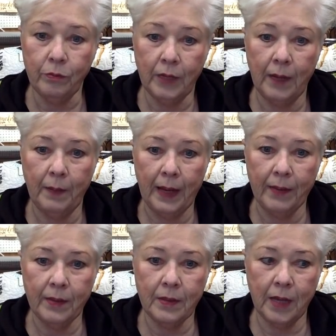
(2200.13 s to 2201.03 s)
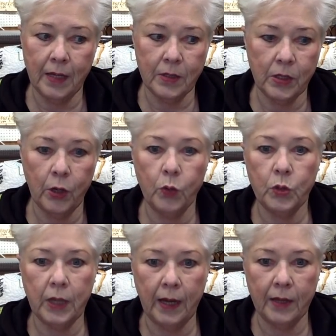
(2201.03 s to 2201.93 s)
I buy the Tazo
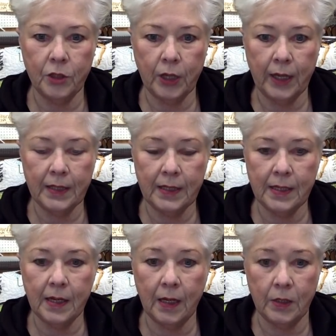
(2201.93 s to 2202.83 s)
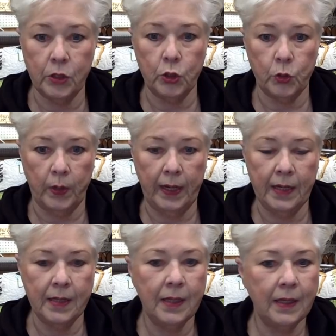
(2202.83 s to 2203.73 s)
chai tea concentrate.
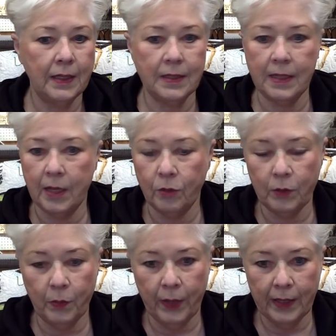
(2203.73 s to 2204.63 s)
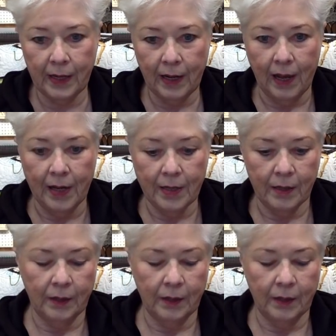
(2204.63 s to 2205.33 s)
It's the only brand I like.